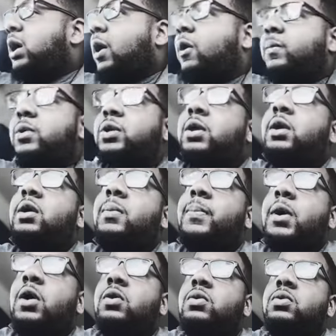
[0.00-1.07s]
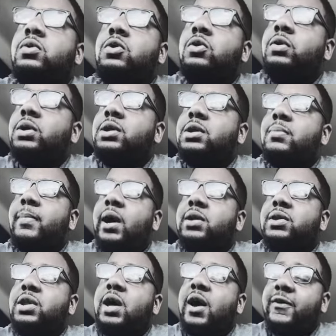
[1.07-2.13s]
I'll be talking about who is in my
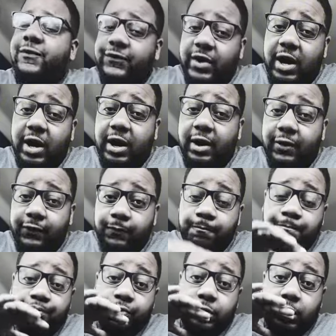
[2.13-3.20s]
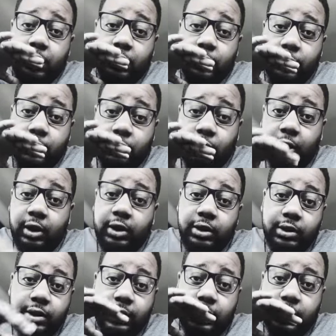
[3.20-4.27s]
top five
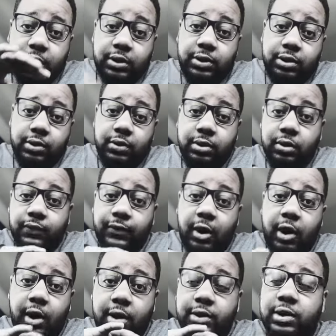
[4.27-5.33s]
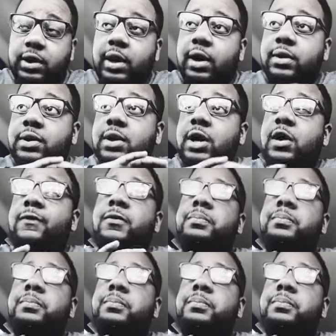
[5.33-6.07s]
greatest centers of all time to ever